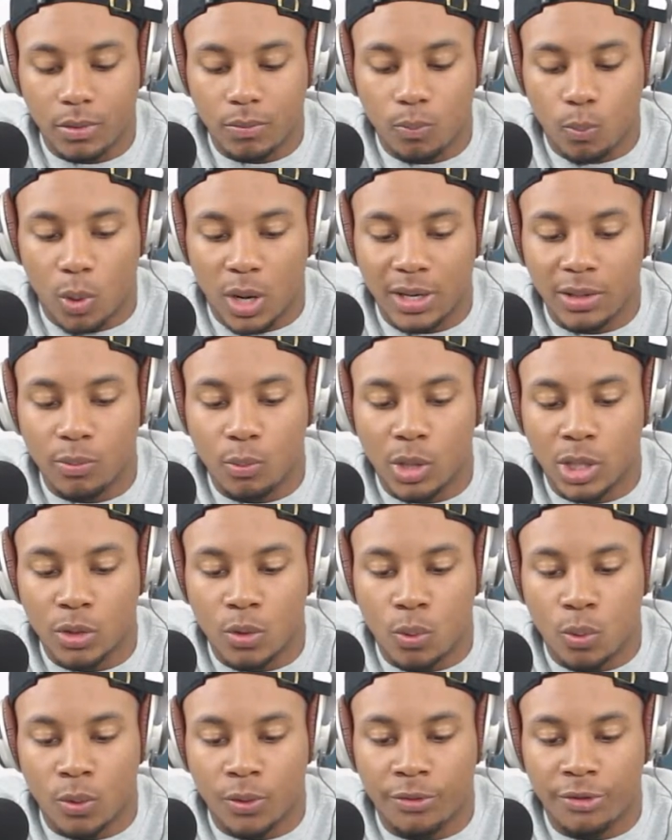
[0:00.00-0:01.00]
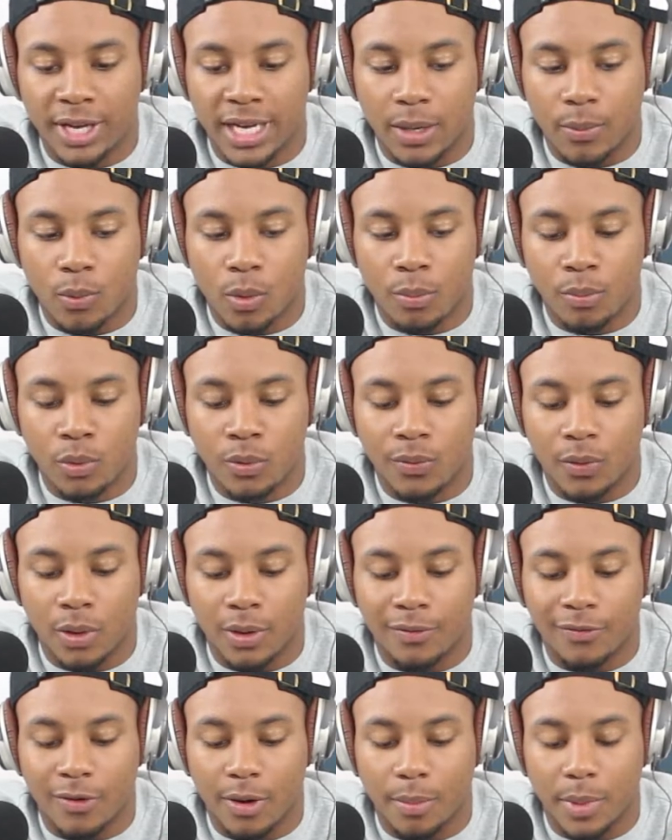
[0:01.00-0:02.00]
One cool thing, and we'll move
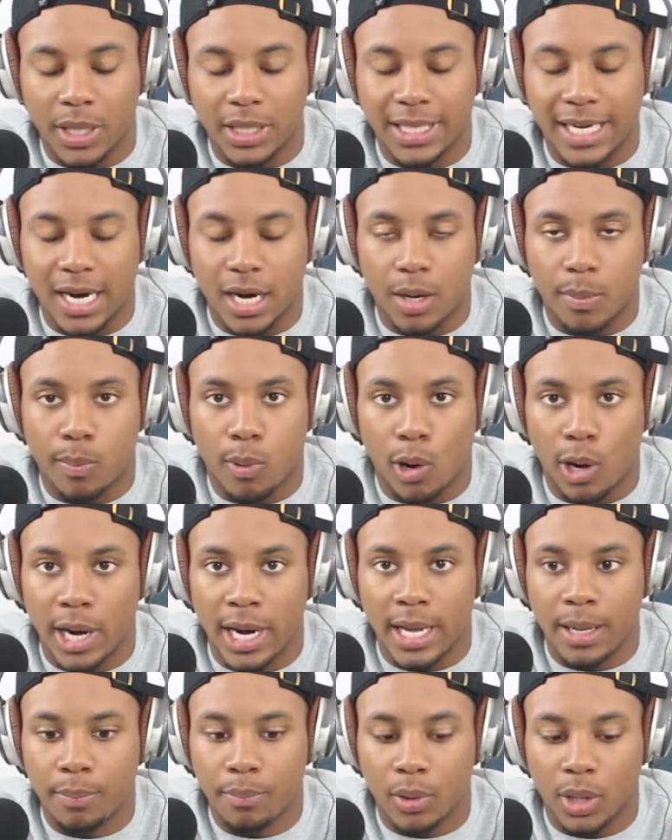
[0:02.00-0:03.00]
on from Derek Barnett,